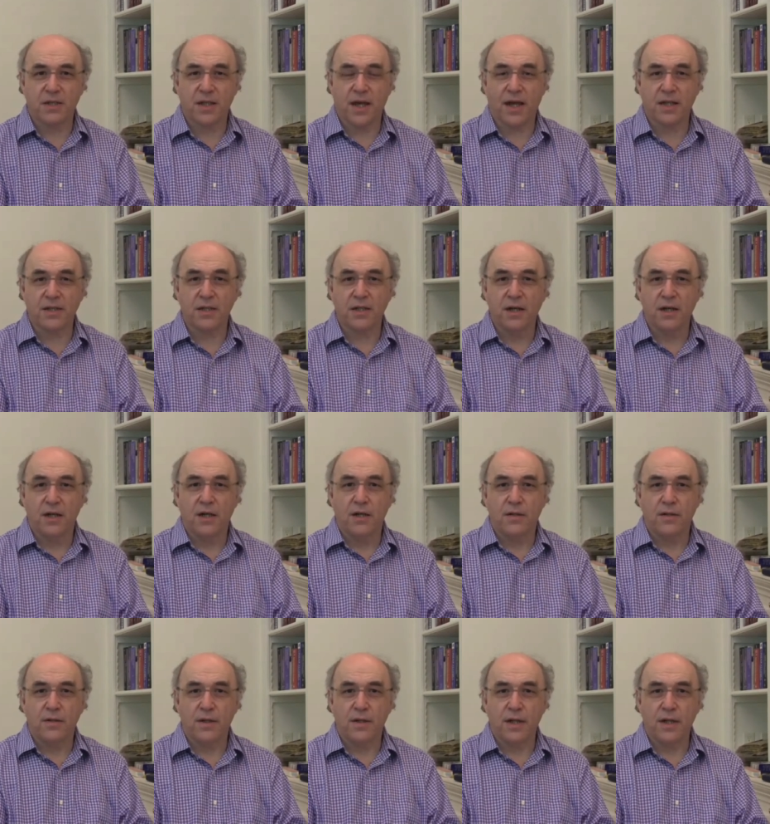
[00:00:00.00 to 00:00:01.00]
that
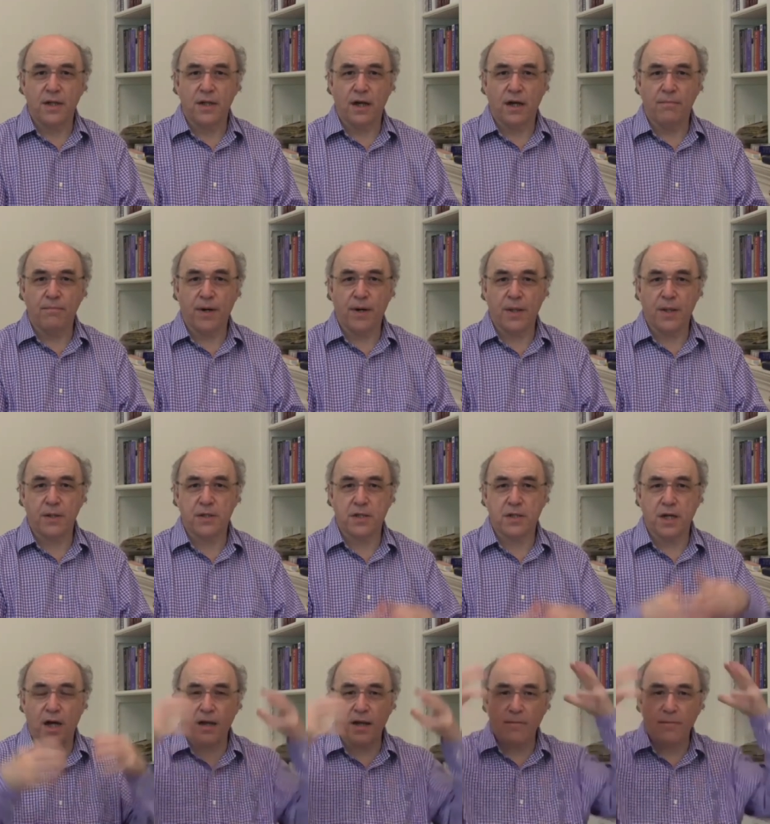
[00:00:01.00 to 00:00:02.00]
by the
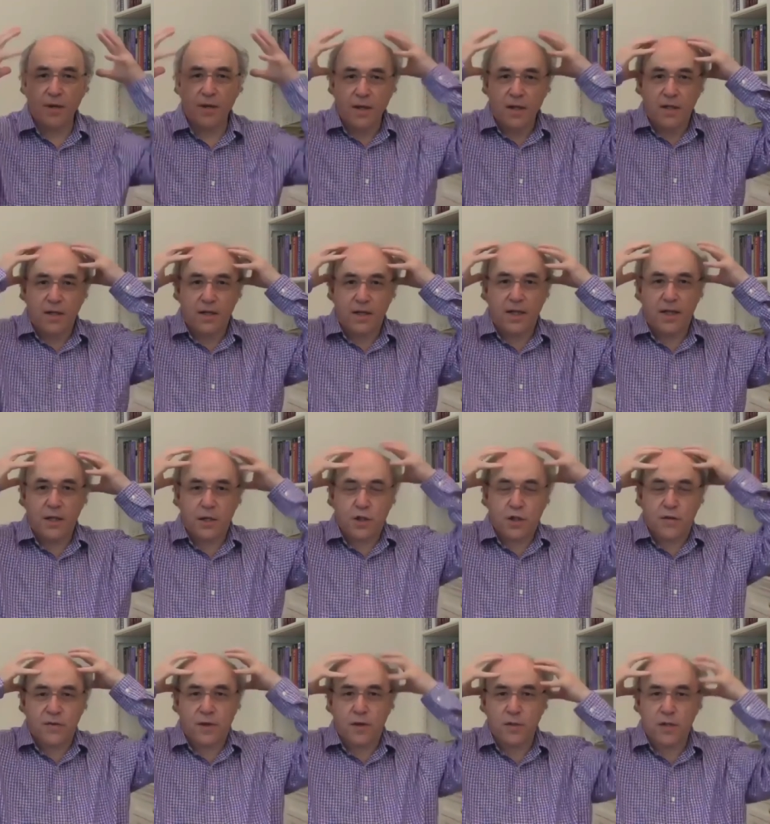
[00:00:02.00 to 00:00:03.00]
time each
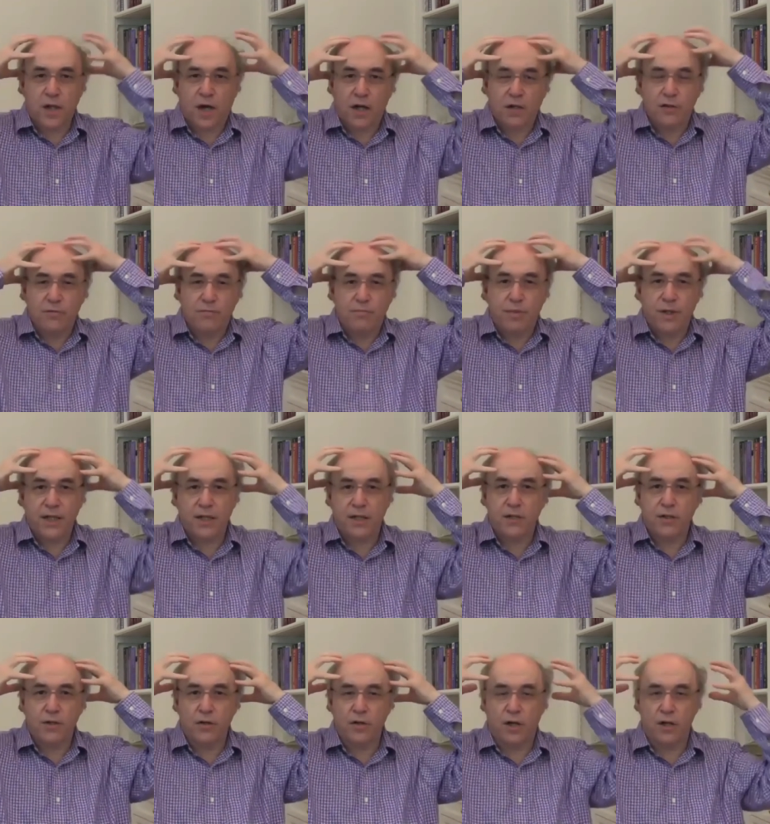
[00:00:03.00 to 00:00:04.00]
of those 100 billion
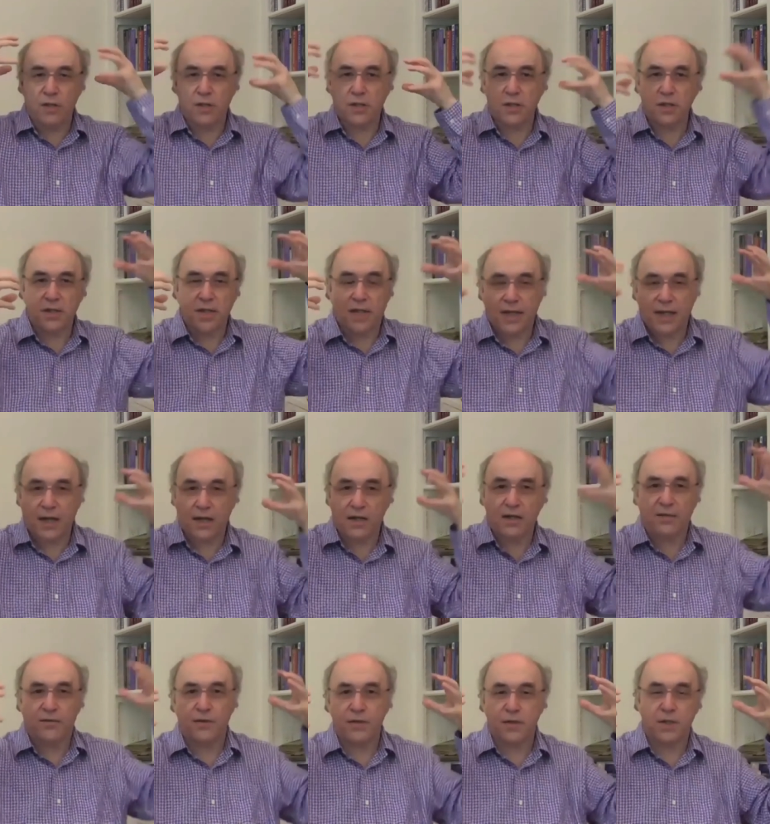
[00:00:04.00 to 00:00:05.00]
neurons is sending out a
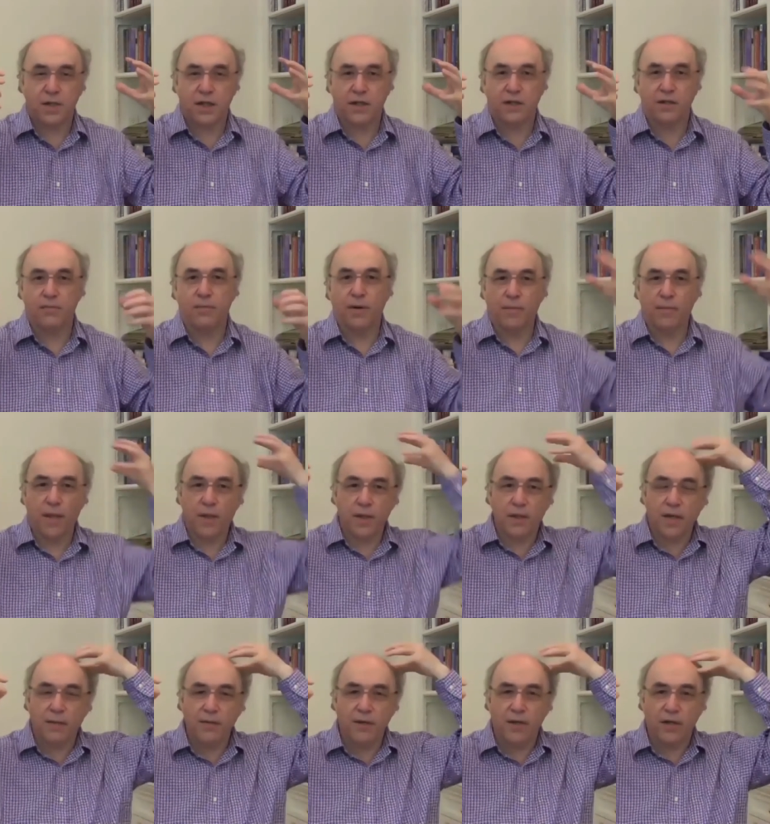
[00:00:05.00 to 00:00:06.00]
different signal, but by the
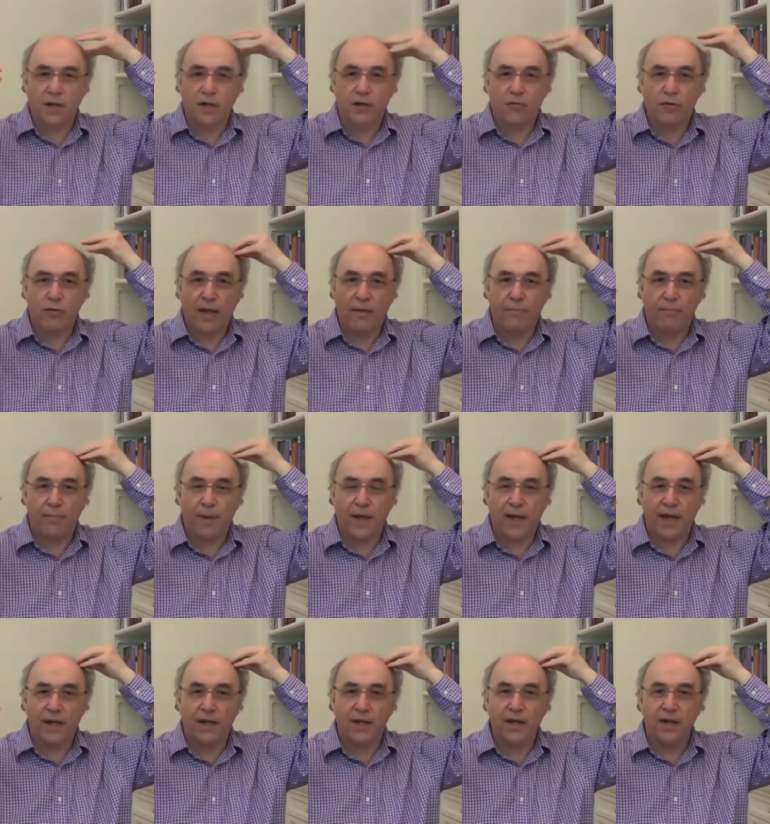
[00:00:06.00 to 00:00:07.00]
time we've got a great
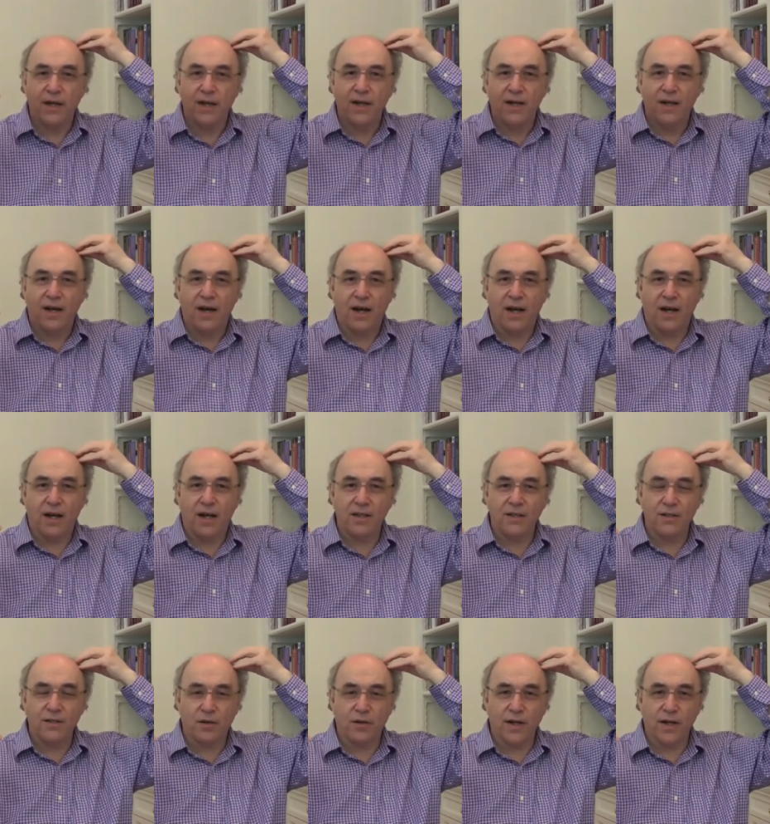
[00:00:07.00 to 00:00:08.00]
big,
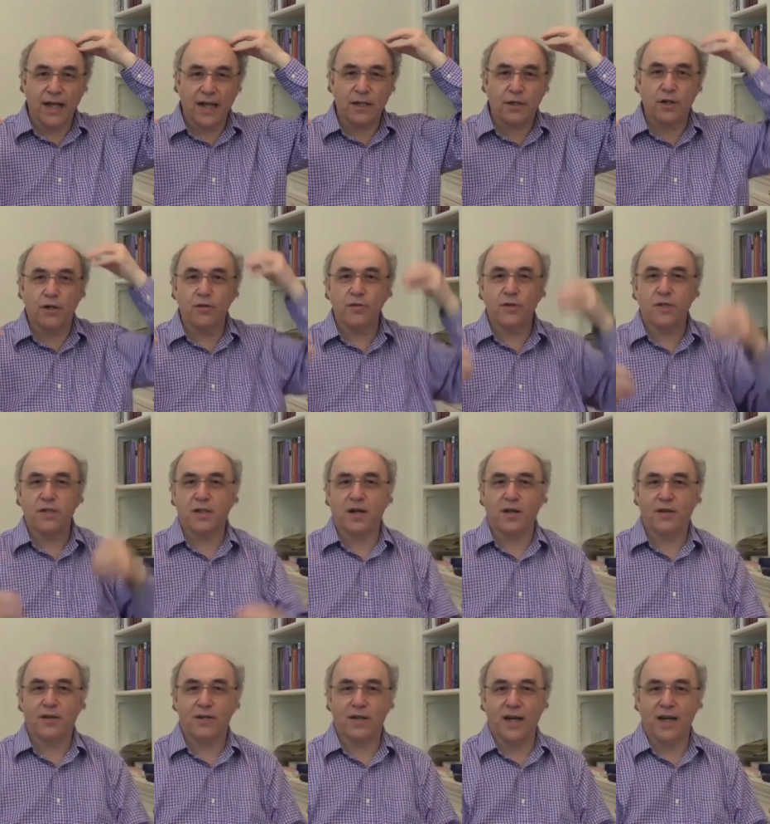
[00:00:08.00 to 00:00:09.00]
you know, electrode
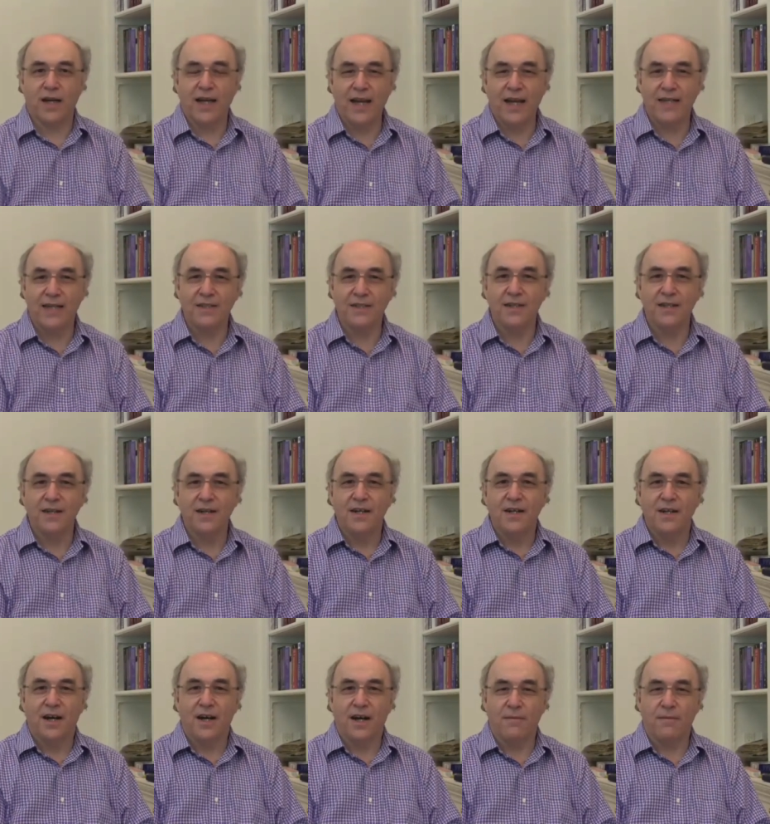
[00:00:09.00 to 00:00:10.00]
stuck on our head,
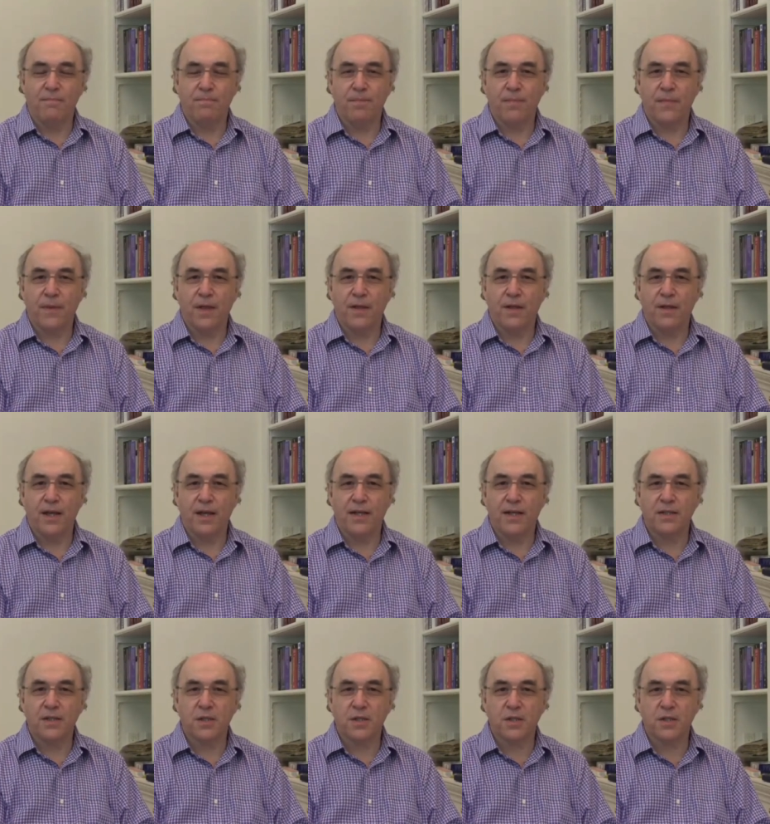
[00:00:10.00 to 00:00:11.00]

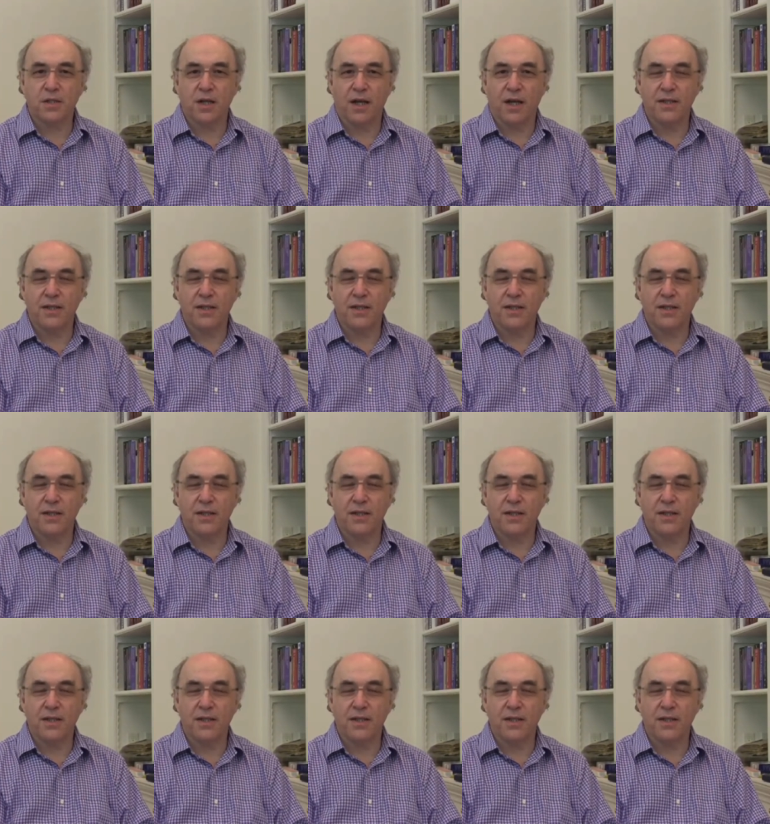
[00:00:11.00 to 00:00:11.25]
it's